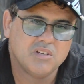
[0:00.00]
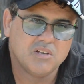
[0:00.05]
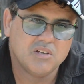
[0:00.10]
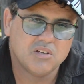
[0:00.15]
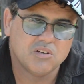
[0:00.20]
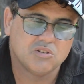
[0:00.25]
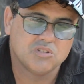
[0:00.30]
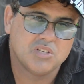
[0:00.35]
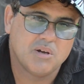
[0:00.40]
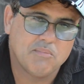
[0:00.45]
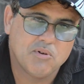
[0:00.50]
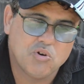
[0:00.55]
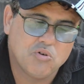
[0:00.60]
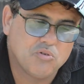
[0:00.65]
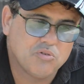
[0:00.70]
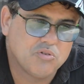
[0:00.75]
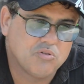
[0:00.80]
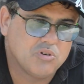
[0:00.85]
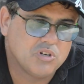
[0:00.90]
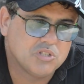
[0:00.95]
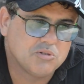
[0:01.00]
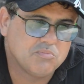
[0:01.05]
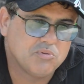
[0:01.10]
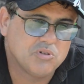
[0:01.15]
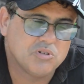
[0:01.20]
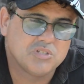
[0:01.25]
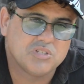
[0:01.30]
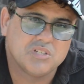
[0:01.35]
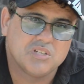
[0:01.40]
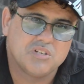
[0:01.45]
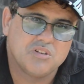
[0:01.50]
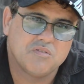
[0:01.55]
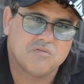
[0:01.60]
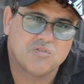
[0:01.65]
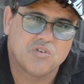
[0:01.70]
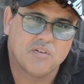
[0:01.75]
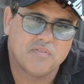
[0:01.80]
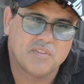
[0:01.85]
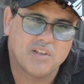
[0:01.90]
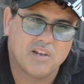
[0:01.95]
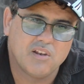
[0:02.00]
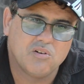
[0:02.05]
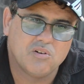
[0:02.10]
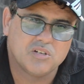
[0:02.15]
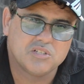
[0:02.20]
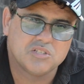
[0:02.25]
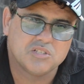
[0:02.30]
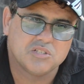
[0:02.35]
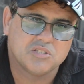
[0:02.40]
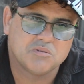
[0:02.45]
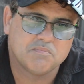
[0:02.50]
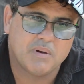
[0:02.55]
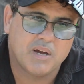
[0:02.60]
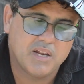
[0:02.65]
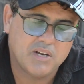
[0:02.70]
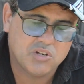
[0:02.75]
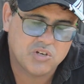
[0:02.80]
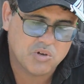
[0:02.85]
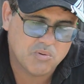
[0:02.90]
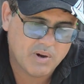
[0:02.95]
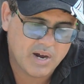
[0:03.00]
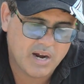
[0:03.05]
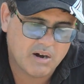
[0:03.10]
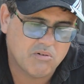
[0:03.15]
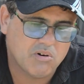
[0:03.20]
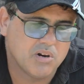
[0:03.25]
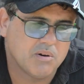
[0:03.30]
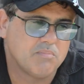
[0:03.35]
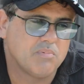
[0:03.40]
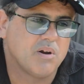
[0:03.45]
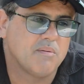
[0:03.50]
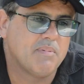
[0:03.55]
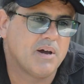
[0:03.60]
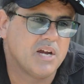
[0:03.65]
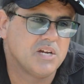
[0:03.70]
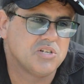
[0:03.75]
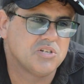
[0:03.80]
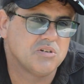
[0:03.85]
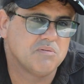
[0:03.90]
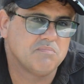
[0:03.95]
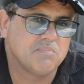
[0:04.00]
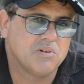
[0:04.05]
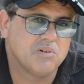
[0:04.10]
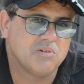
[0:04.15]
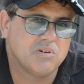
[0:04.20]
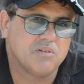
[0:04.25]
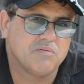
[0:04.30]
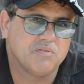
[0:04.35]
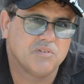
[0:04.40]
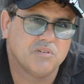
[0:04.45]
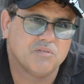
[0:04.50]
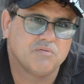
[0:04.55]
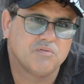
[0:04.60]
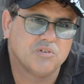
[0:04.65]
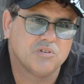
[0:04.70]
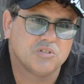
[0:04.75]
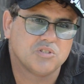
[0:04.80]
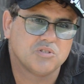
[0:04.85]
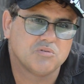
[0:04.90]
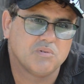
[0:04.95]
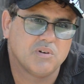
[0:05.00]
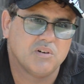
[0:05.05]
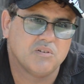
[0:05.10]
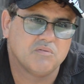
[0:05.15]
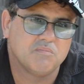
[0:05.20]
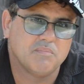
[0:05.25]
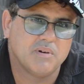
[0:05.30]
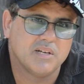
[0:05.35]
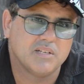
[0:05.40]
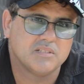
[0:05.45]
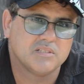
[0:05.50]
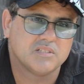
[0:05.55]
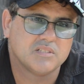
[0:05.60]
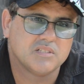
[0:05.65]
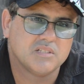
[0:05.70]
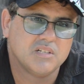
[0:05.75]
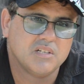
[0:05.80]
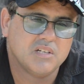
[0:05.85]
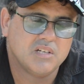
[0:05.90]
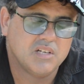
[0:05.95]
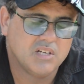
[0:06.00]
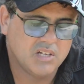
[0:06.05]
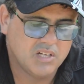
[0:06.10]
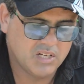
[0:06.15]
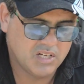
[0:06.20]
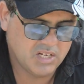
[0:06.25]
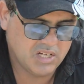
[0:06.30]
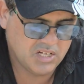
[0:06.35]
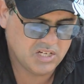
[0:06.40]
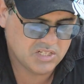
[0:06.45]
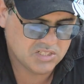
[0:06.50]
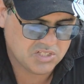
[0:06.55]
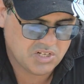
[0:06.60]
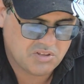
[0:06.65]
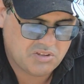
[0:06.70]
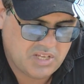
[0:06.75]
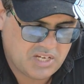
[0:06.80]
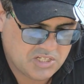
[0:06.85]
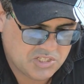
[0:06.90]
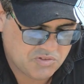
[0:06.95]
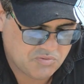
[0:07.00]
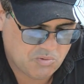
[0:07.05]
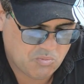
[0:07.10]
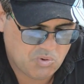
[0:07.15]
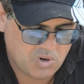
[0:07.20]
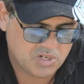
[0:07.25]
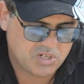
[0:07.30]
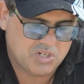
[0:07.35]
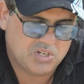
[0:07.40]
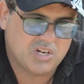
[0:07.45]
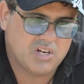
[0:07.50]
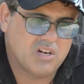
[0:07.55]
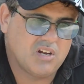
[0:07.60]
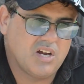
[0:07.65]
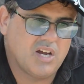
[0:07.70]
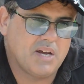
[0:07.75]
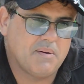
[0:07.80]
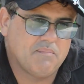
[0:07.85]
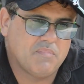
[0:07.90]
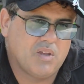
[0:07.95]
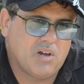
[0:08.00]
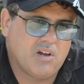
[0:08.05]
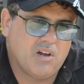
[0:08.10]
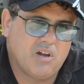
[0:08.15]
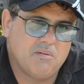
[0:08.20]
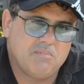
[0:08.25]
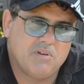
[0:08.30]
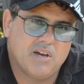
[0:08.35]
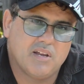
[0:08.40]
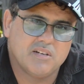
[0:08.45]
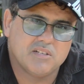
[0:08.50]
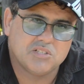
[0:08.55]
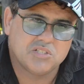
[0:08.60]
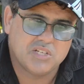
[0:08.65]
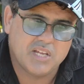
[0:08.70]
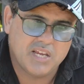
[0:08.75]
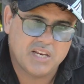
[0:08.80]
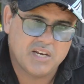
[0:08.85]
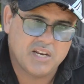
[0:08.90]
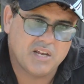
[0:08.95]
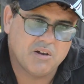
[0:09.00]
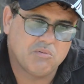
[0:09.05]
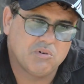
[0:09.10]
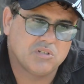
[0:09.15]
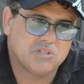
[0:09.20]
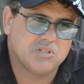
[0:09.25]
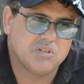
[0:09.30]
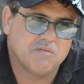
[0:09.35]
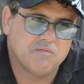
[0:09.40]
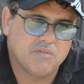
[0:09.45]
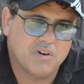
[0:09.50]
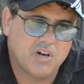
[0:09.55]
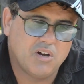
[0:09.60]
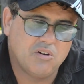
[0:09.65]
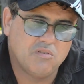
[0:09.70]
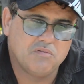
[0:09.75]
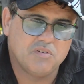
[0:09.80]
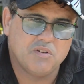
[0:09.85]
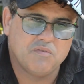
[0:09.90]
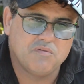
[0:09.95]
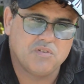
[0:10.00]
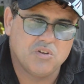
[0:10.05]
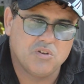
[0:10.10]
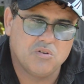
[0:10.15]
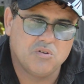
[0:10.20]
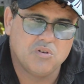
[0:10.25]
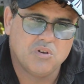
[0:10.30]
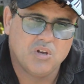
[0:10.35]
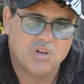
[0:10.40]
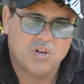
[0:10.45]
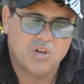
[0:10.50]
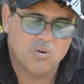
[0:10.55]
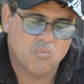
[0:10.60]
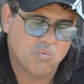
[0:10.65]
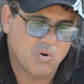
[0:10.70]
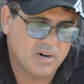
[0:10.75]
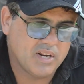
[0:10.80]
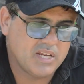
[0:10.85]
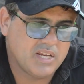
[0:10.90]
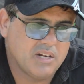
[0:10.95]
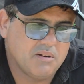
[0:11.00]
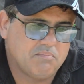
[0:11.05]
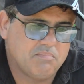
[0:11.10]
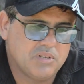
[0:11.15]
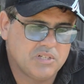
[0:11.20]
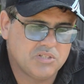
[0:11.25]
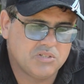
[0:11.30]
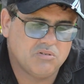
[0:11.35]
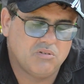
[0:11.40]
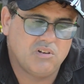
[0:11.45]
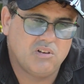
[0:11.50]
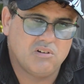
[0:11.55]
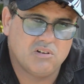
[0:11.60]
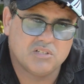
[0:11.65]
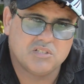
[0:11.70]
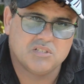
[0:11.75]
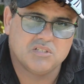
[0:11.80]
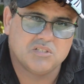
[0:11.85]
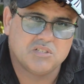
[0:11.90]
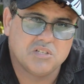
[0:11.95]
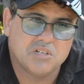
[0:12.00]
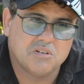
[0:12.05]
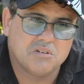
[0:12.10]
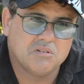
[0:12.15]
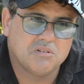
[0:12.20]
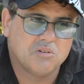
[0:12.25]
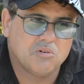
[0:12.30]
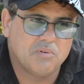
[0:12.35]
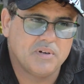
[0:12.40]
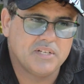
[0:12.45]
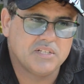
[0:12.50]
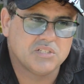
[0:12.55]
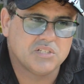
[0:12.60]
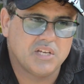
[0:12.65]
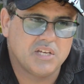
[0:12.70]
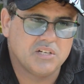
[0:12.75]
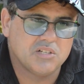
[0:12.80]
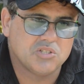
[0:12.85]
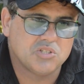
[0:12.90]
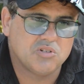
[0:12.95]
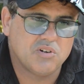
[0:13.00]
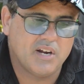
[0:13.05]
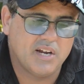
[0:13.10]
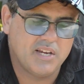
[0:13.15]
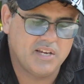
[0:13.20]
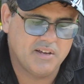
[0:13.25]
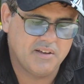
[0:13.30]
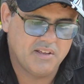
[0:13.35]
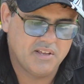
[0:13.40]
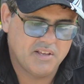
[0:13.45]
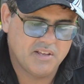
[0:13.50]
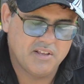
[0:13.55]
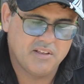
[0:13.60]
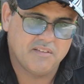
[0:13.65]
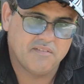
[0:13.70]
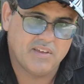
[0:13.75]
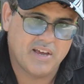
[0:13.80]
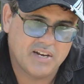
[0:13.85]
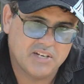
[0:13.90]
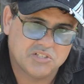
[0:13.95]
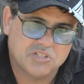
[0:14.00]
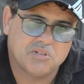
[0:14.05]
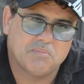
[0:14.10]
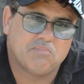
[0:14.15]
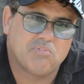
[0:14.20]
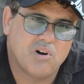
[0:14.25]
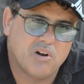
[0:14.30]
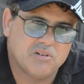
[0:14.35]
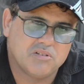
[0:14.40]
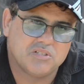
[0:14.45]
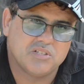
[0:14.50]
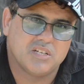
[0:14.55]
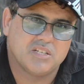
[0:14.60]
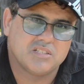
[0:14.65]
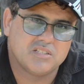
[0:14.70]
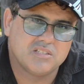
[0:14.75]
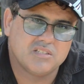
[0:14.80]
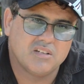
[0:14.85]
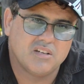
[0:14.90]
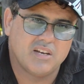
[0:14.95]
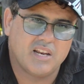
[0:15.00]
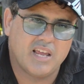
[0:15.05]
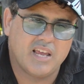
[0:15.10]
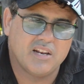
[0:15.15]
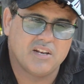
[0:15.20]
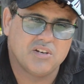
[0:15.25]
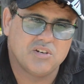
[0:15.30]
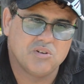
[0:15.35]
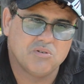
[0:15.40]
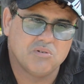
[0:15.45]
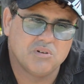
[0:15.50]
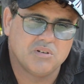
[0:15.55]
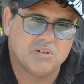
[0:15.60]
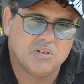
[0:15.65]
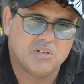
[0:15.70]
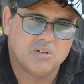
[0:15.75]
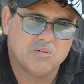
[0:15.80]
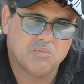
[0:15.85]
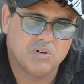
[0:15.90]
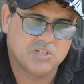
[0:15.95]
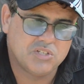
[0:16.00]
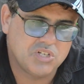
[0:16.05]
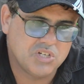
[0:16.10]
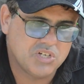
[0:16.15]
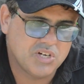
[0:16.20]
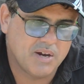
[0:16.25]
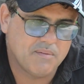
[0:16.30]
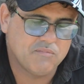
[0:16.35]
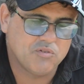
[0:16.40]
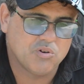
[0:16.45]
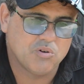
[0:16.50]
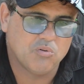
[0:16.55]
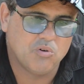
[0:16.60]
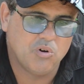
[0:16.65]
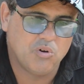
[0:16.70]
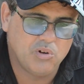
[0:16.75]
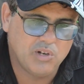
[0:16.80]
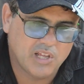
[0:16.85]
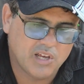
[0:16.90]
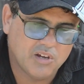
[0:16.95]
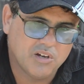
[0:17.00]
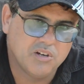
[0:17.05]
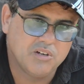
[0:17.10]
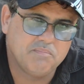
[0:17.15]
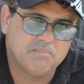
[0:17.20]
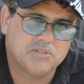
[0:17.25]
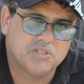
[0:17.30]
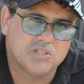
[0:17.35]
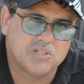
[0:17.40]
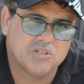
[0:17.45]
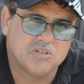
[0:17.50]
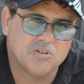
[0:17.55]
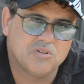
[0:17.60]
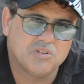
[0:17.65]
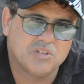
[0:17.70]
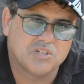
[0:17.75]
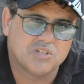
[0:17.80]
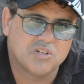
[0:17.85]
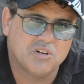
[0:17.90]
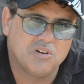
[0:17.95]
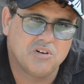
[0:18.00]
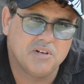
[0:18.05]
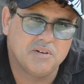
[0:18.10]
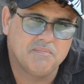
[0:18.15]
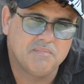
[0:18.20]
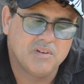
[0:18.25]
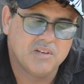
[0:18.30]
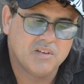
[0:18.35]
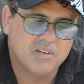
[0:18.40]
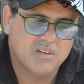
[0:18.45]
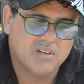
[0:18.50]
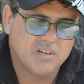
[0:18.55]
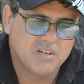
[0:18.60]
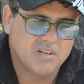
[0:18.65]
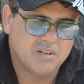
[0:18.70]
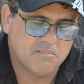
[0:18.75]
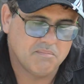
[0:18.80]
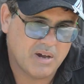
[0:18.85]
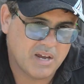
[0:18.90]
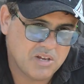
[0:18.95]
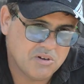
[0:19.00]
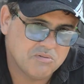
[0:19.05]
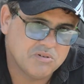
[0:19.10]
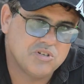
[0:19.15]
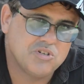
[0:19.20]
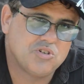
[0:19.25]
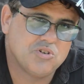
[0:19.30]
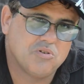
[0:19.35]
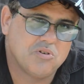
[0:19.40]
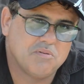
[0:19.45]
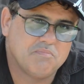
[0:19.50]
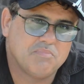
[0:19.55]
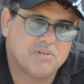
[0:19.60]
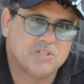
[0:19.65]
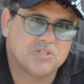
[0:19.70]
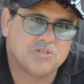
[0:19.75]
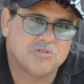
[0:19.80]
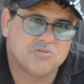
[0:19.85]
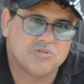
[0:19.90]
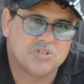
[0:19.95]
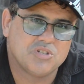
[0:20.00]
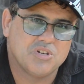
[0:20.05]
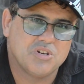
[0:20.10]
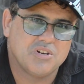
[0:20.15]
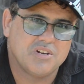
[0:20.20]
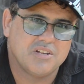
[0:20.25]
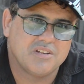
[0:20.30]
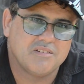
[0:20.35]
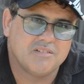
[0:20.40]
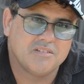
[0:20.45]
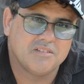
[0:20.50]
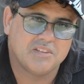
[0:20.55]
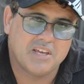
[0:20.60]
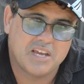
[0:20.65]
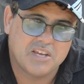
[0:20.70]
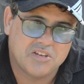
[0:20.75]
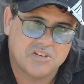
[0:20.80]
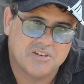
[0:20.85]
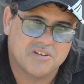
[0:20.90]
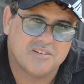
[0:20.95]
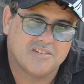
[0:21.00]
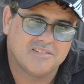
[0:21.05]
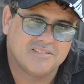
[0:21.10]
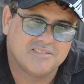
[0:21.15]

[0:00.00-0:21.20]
Because I'm an authorised person, you've got the licence, but you are on a probation period for the first 12 months. So thanks for watching. I hope you understand now what's involved. If you want to get a pistol licence in Queensland, Australia, that is the process and how to do it. Once you jump through all the hoops and do the time, may you enjoy pistol shooting. Thank you.